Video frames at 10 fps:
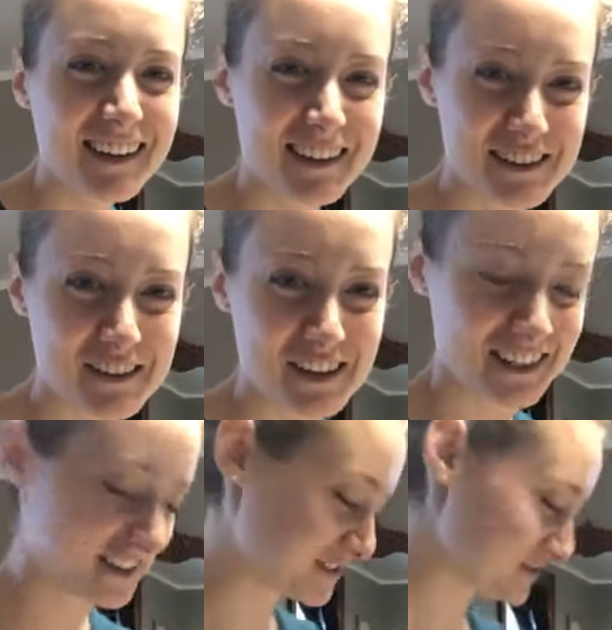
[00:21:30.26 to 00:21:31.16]
Because you
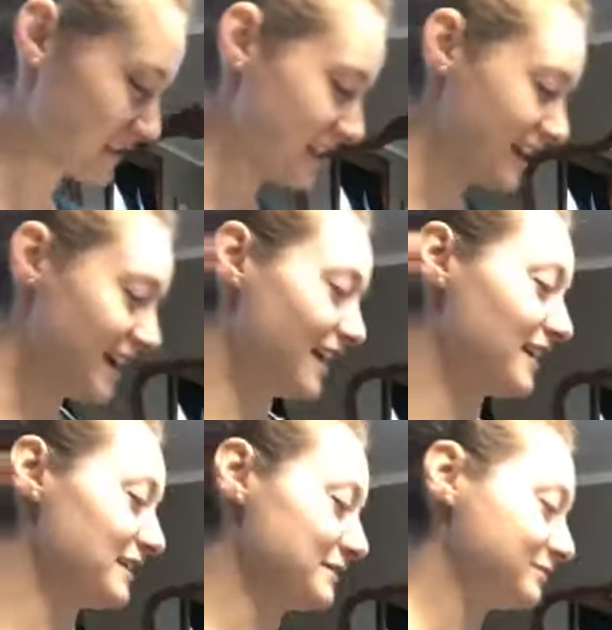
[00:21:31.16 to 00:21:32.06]
think that's cool.
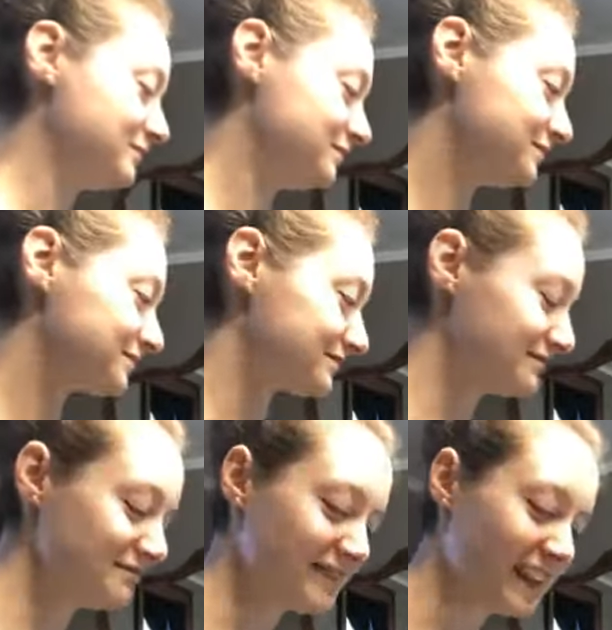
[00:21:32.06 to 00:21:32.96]

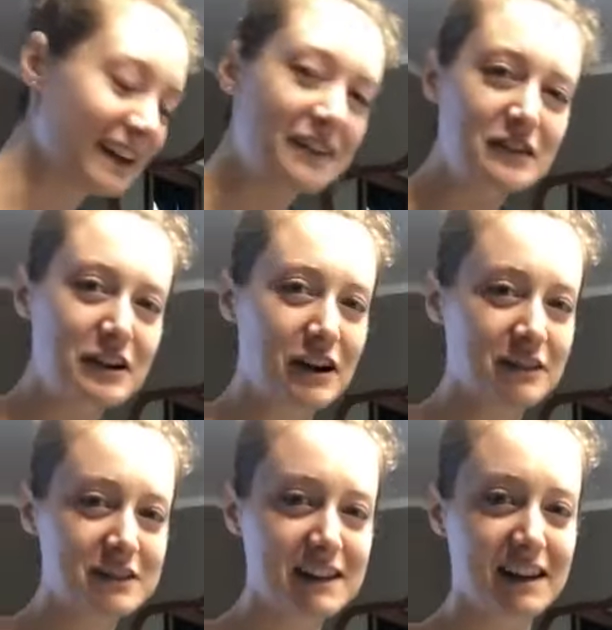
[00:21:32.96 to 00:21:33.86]
Not very
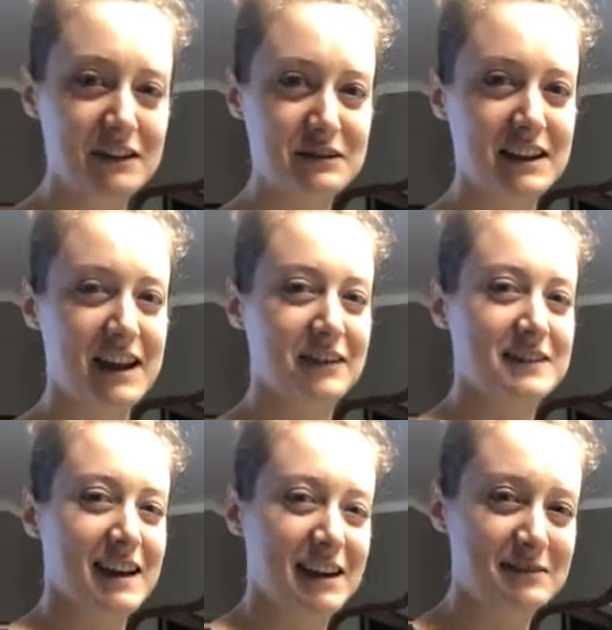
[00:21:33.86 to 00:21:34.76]
often. I don't really have
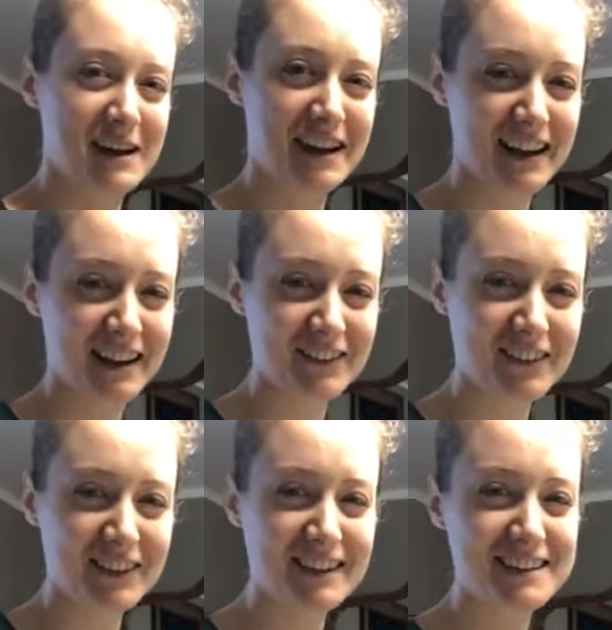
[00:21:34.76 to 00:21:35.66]
time
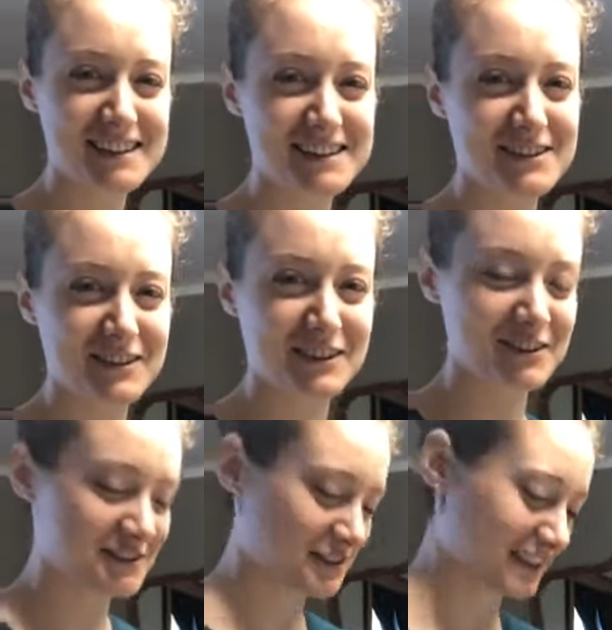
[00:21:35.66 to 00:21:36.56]
anymore to sew
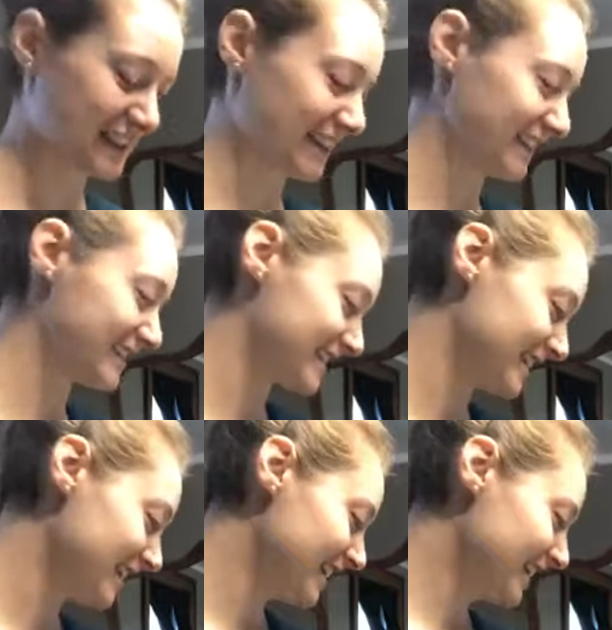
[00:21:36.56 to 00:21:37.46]
clothes for the kids.
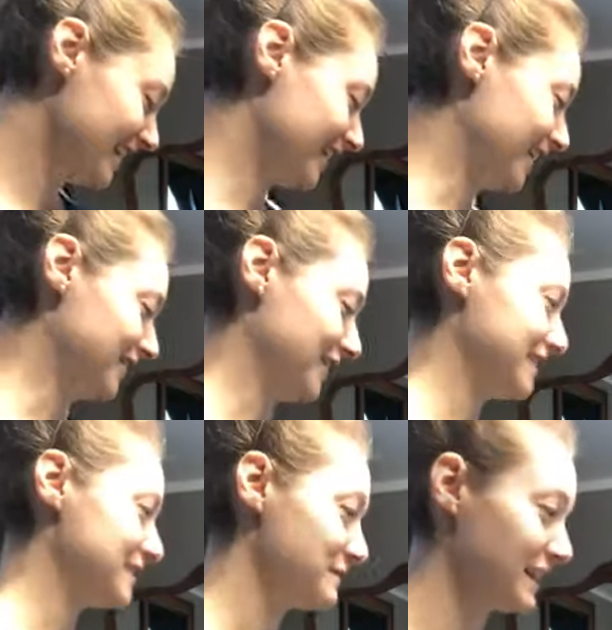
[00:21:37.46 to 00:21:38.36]
I
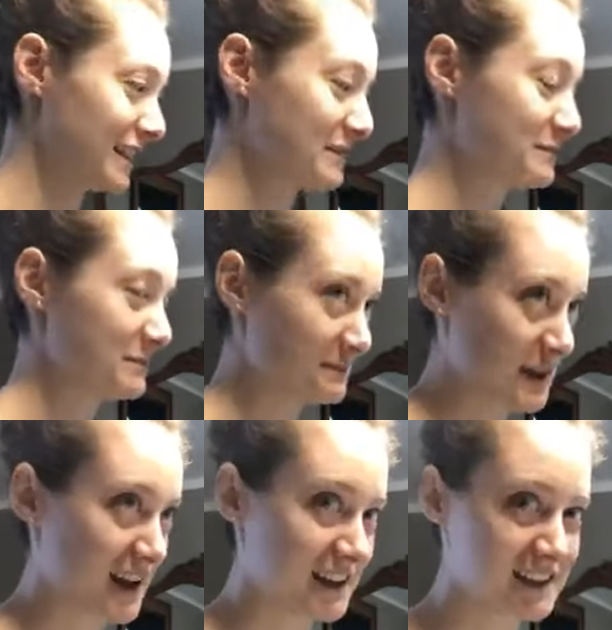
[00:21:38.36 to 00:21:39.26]
did make them
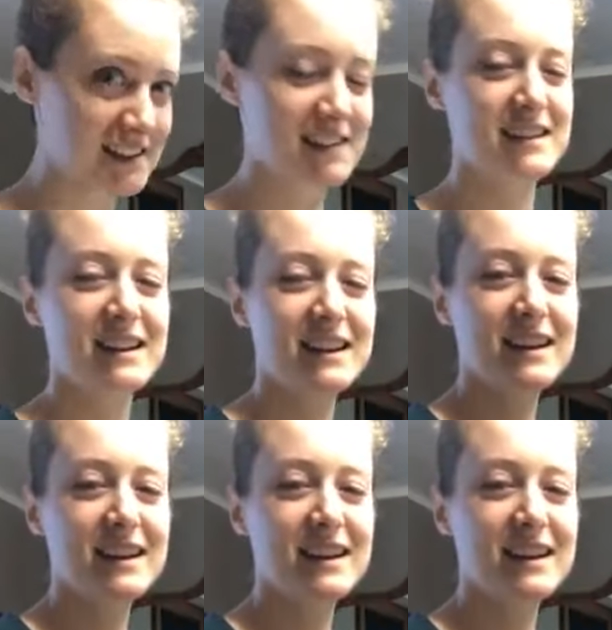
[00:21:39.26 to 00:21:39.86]
masks